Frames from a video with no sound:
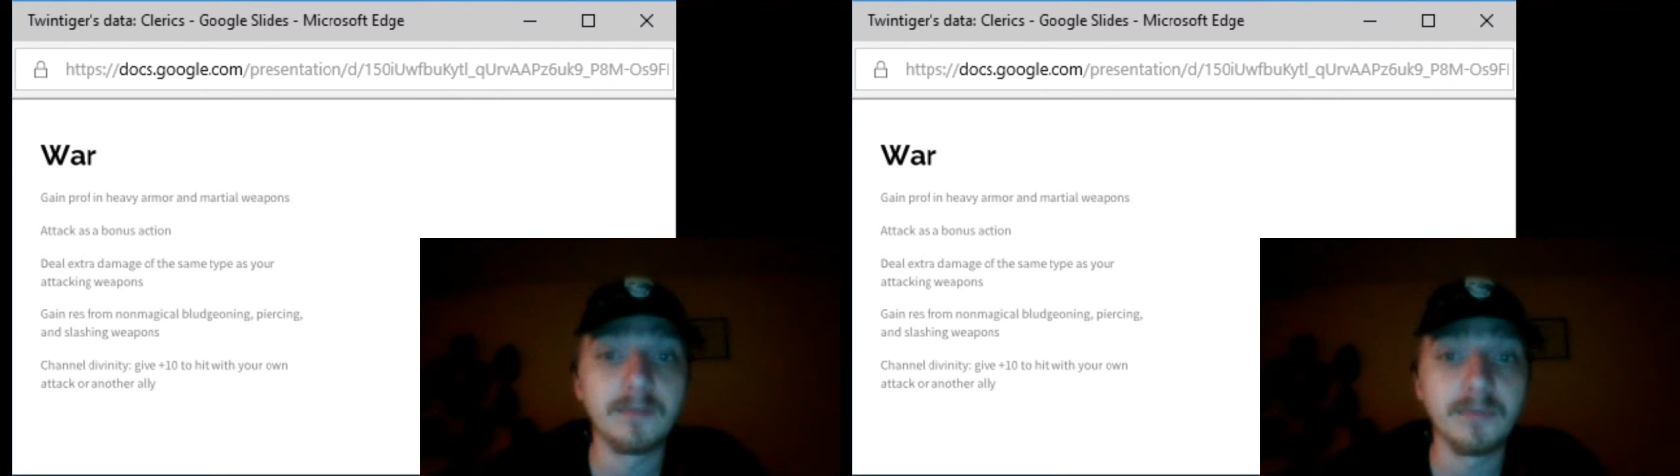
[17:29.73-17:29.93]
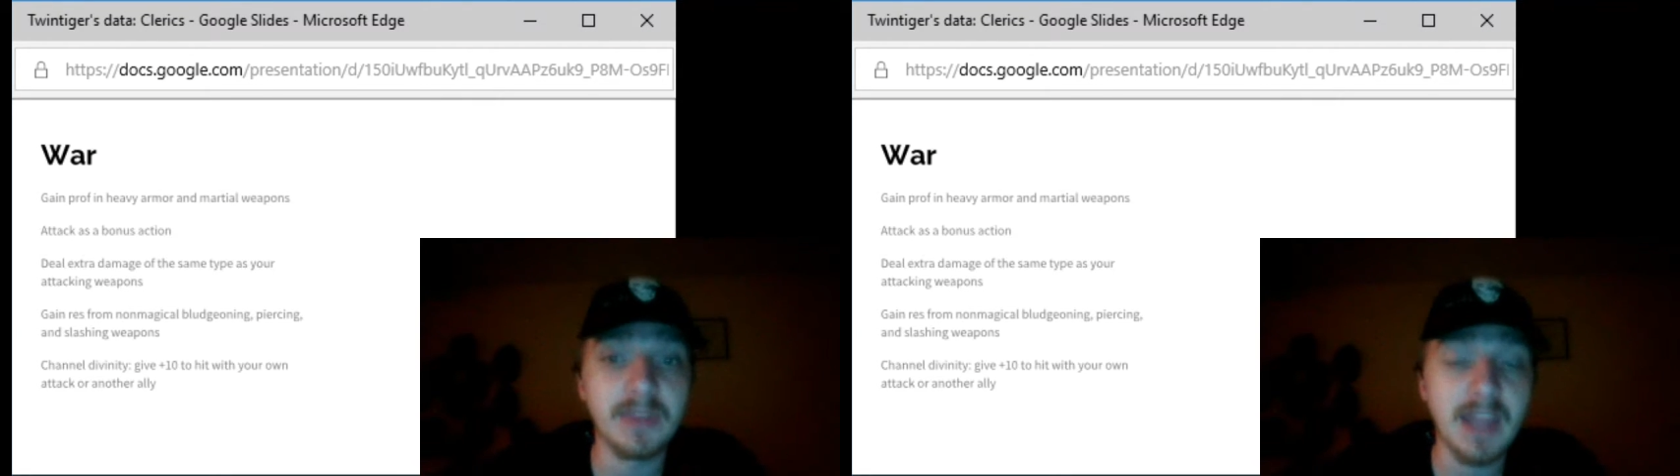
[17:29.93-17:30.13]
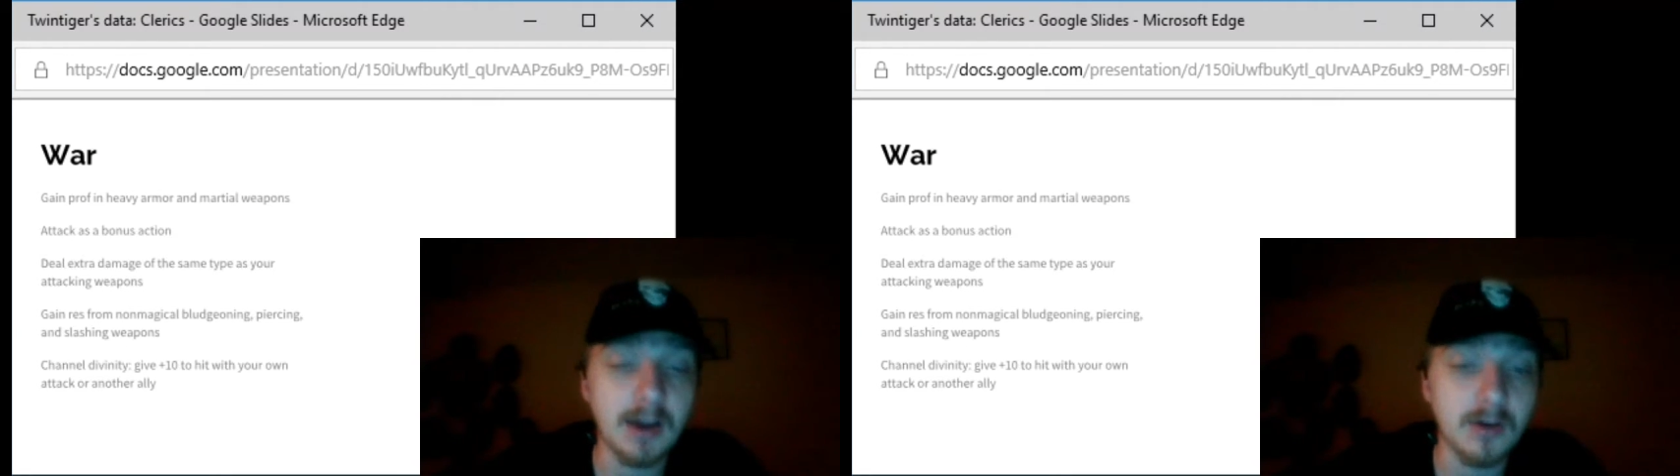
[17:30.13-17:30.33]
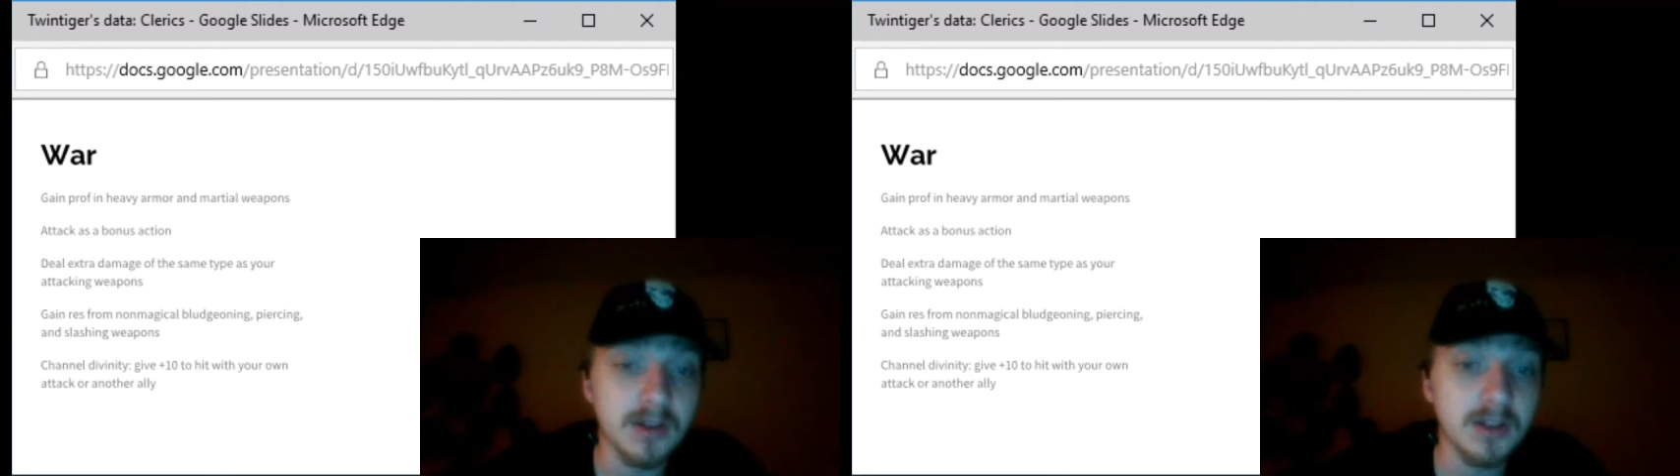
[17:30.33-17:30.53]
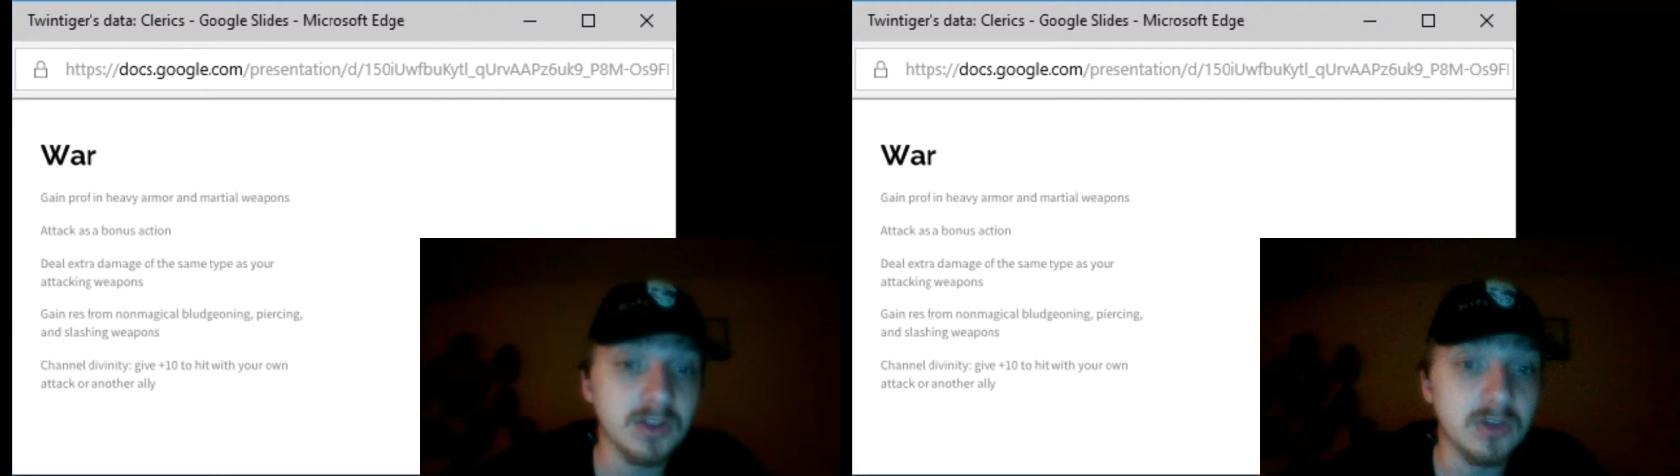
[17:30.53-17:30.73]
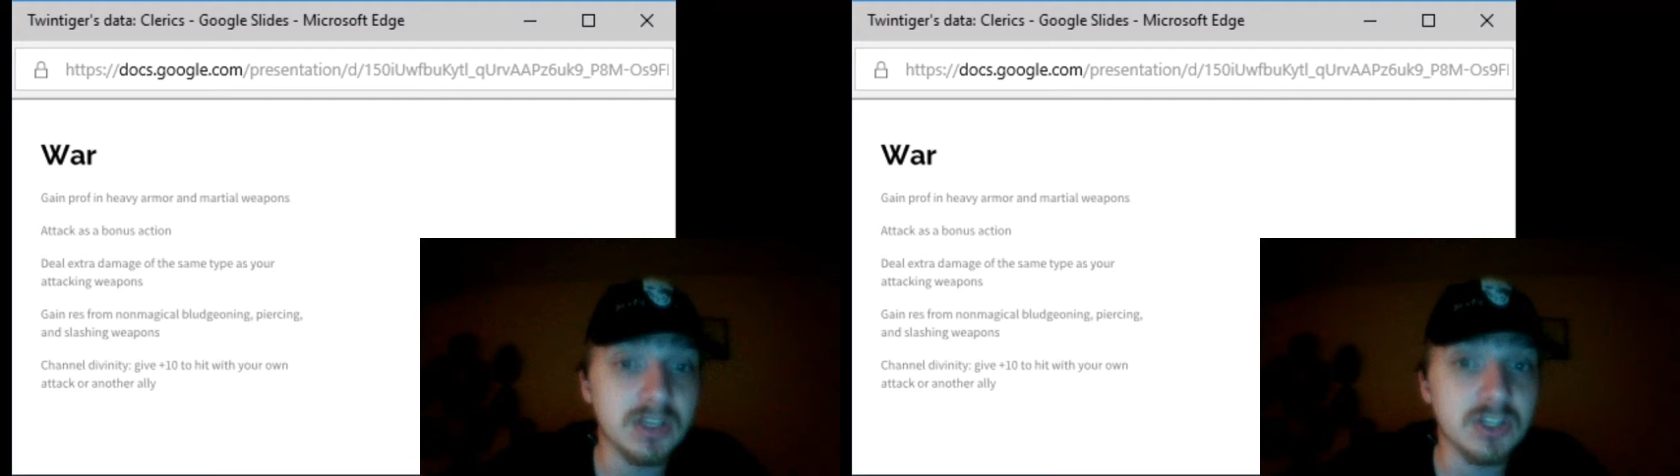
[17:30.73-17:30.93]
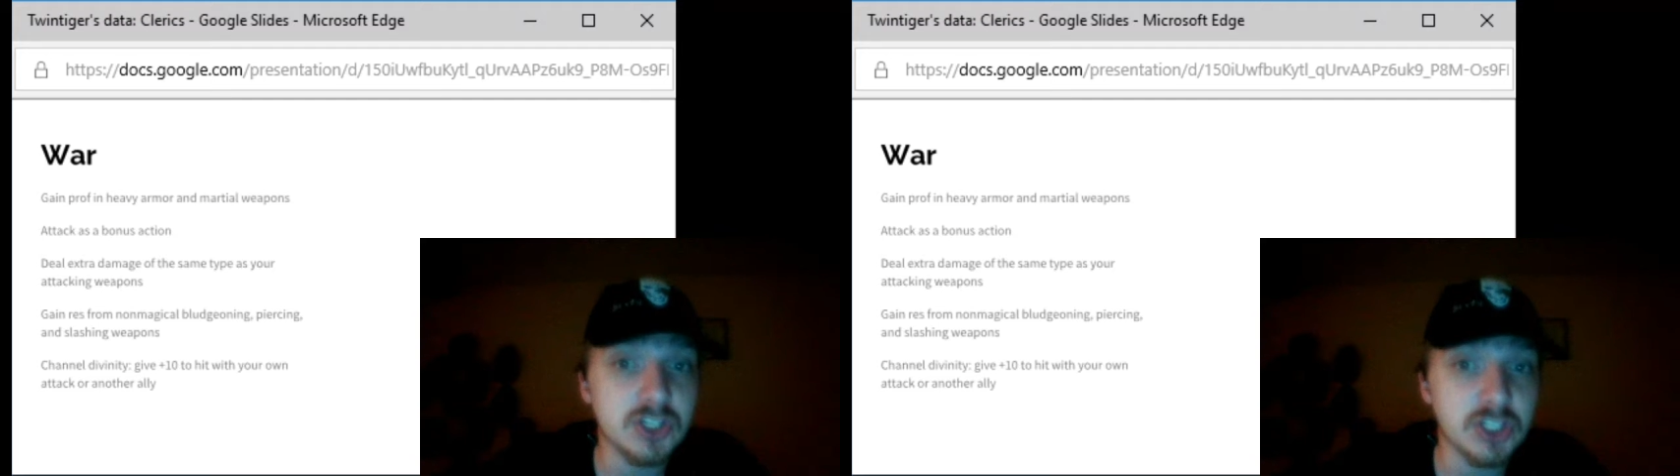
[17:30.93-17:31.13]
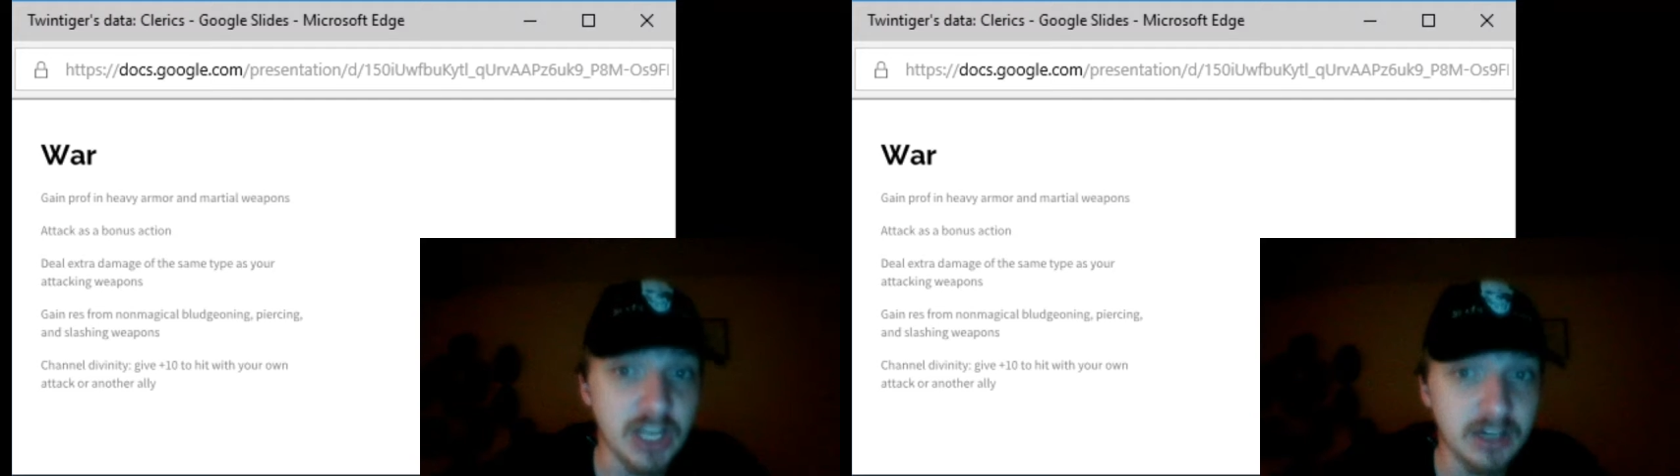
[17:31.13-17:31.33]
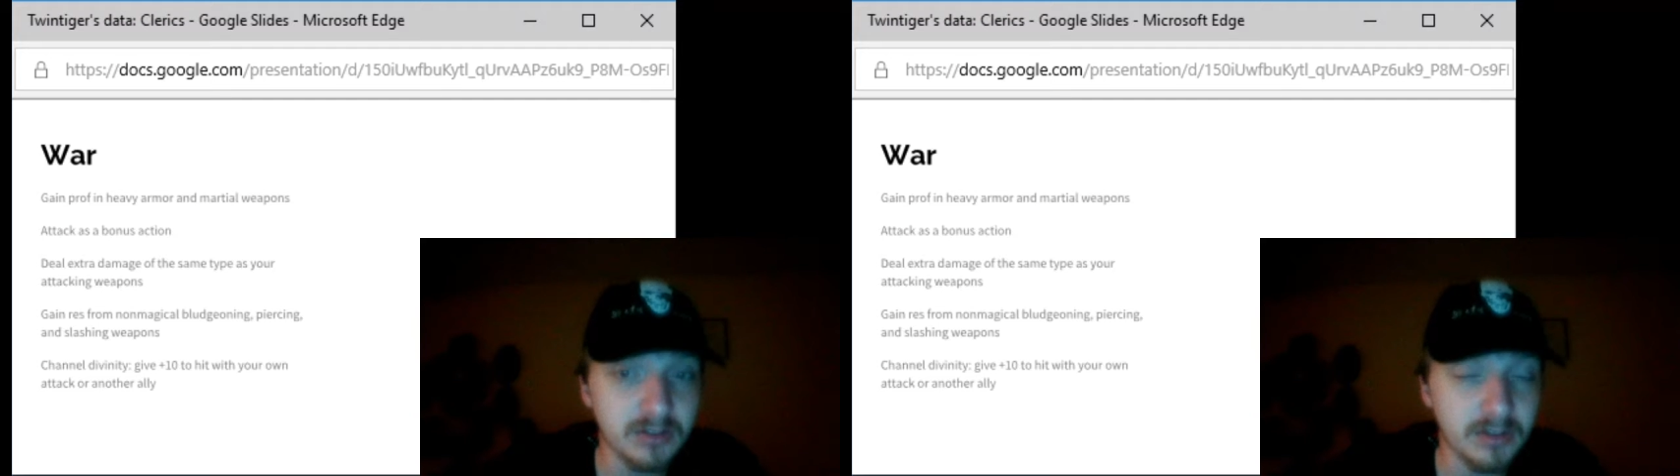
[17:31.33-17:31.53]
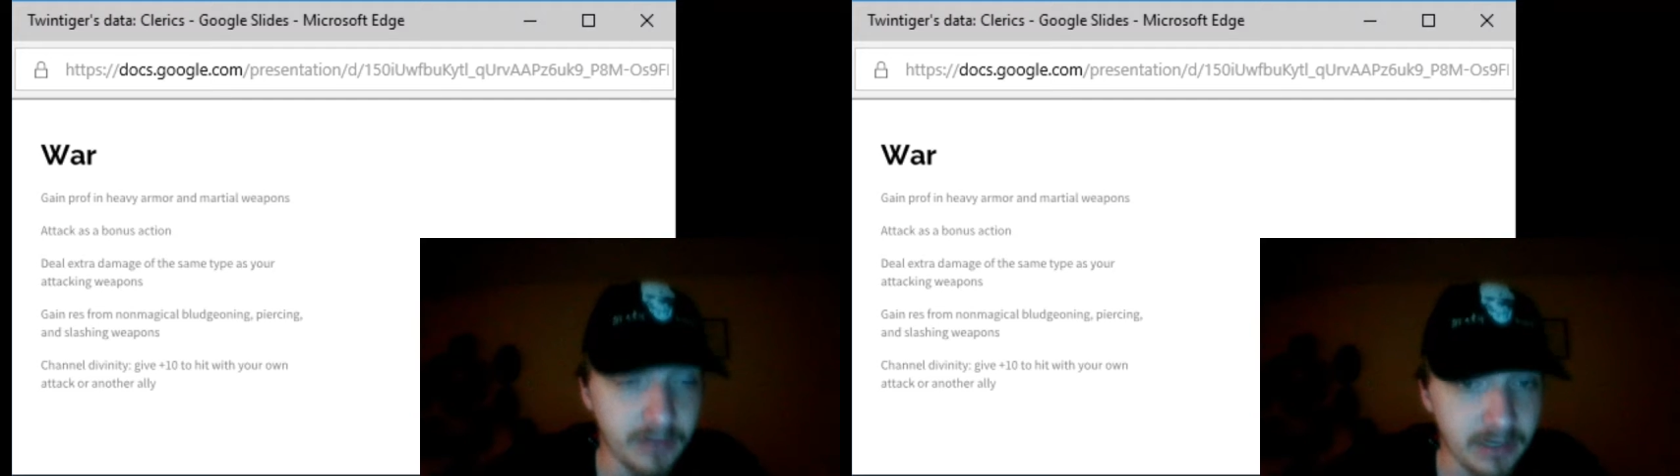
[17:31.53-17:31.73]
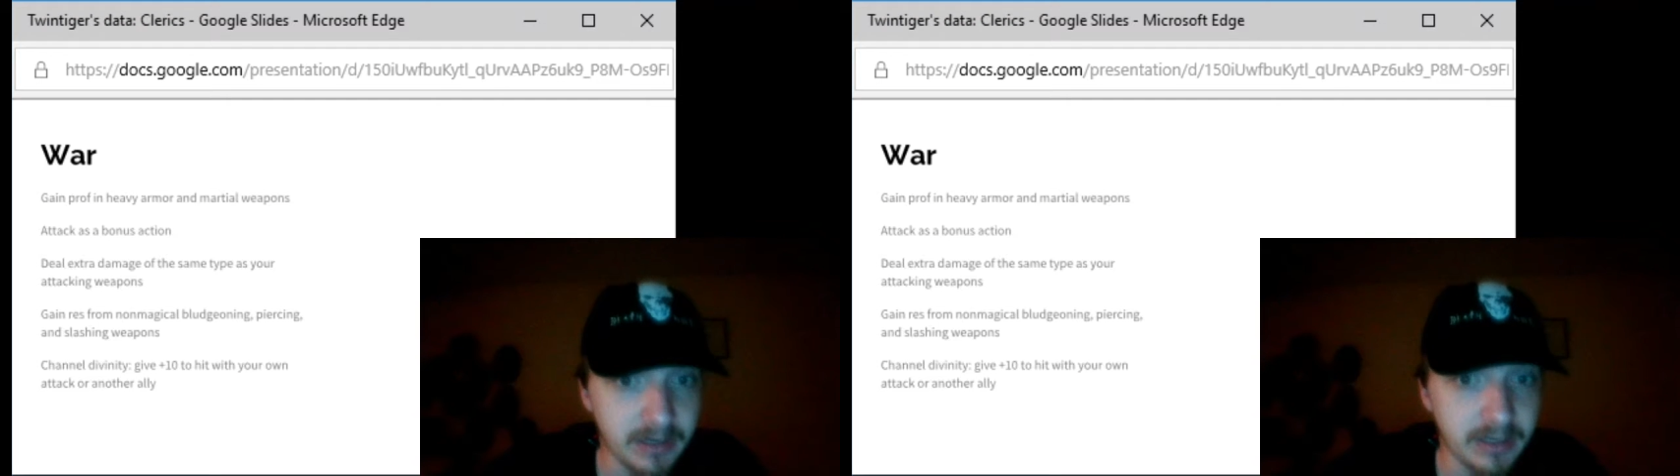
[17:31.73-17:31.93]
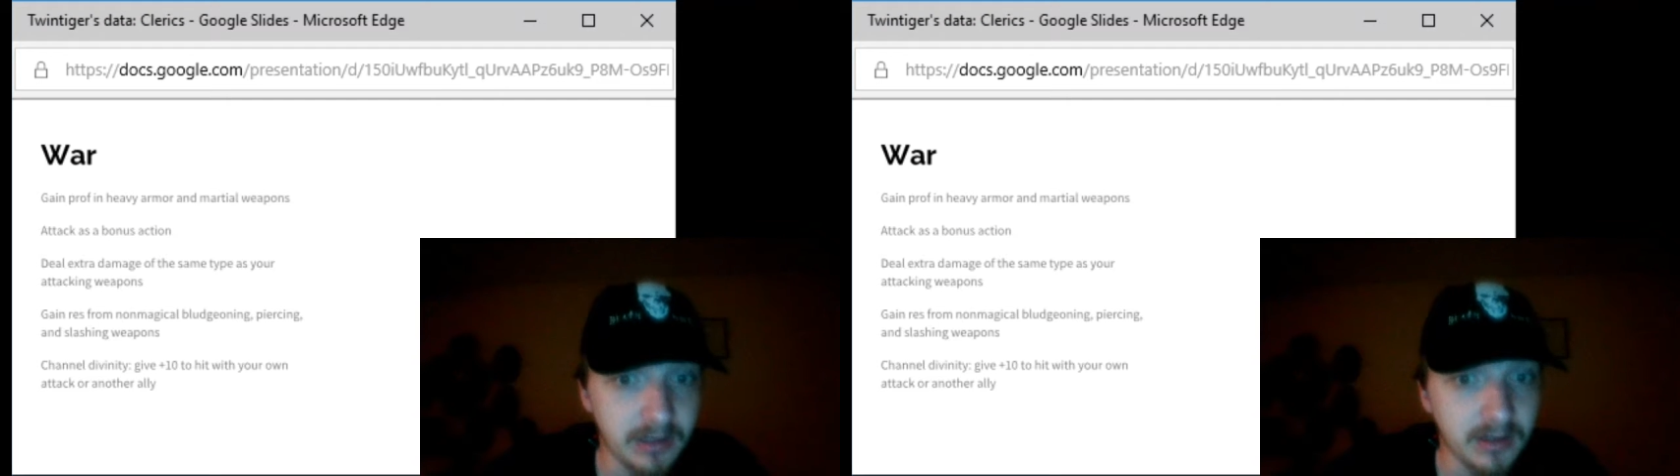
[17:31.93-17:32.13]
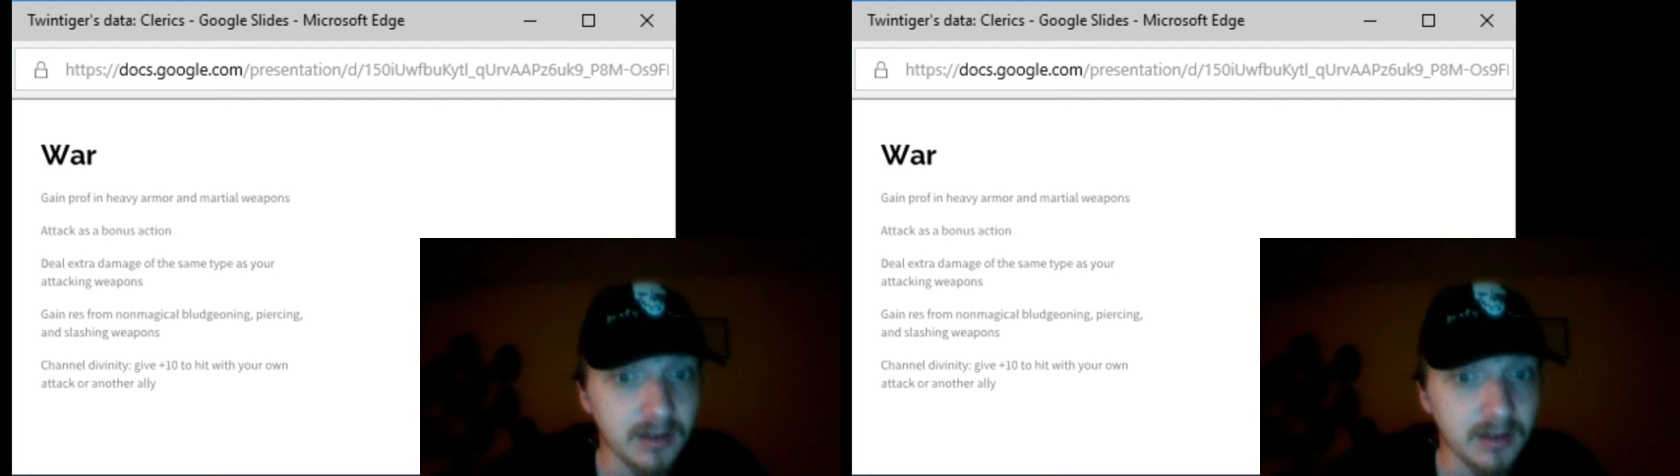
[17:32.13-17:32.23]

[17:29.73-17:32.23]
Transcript: Now, you can channel divinity